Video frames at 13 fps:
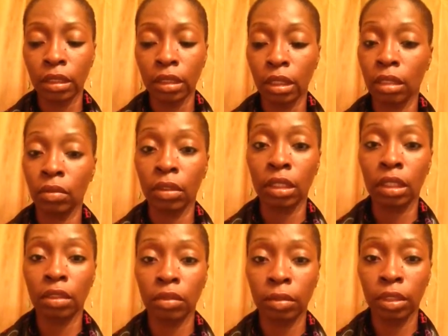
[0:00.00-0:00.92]
don't want to
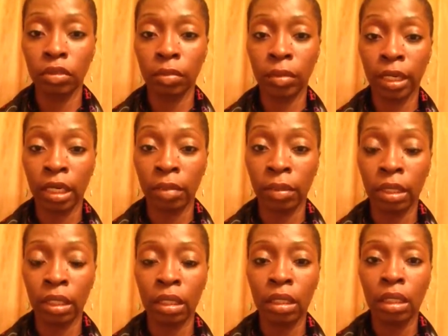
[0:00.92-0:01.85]
get too melodramatic,
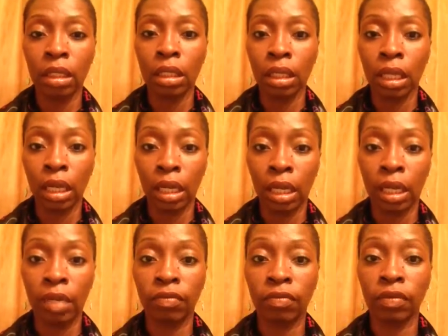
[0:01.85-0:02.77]
but
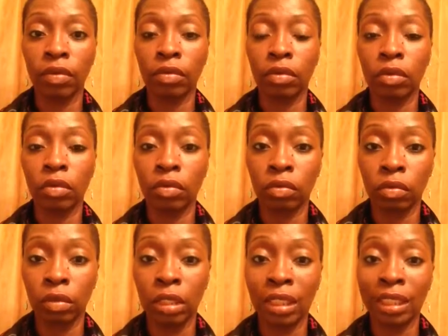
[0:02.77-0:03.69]
life
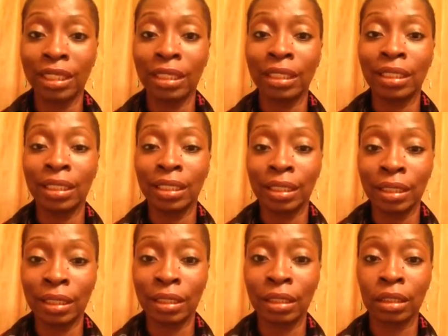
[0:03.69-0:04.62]
really
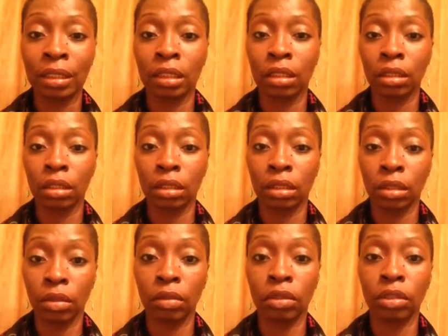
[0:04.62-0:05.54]
is
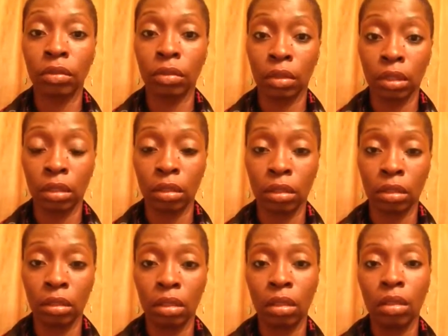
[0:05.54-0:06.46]
too short
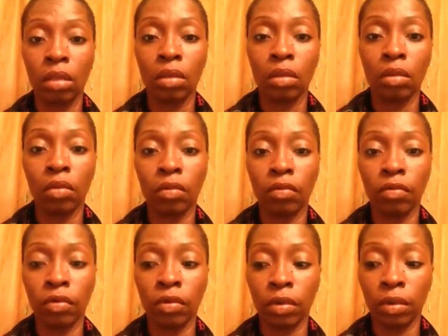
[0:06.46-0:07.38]

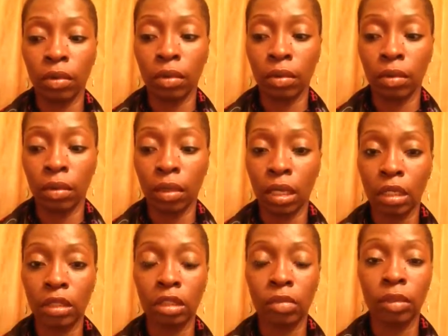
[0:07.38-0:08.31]
for
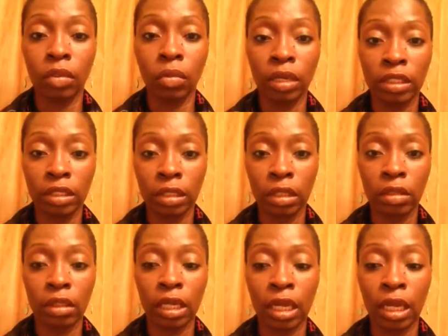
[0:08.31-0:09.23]
us to be wasting
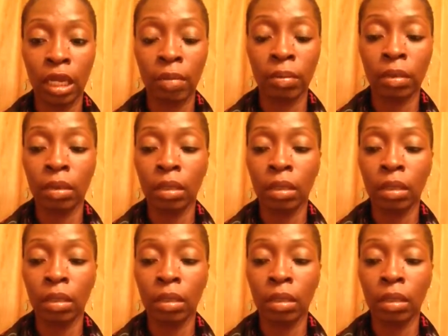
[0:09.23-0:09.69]
our time